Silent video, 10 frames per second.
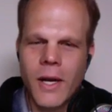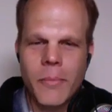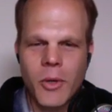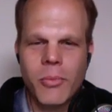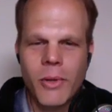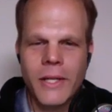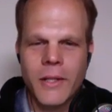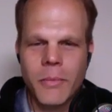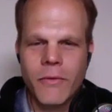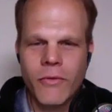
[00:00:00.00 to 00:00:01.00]
going to play
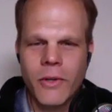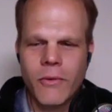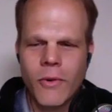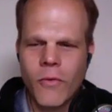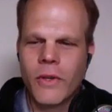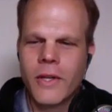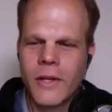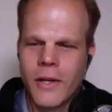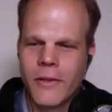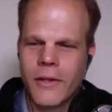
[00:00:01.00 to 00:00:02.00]
something for you. Hopefully you can
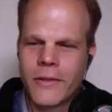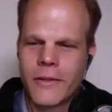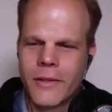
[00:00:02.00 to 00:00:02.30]
hear this.